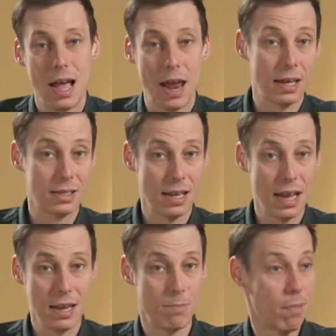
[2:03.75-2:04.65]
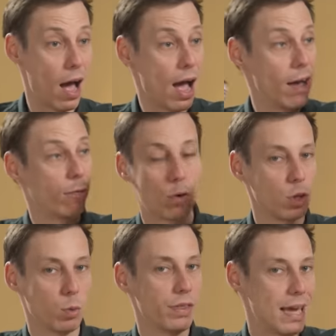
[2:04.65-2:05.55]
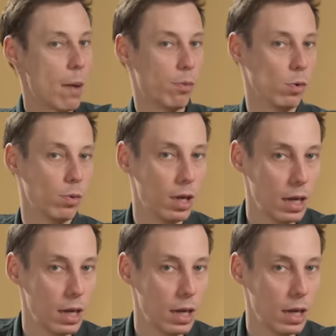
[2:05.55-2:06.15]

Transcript: And I'd say, I of course want the apple.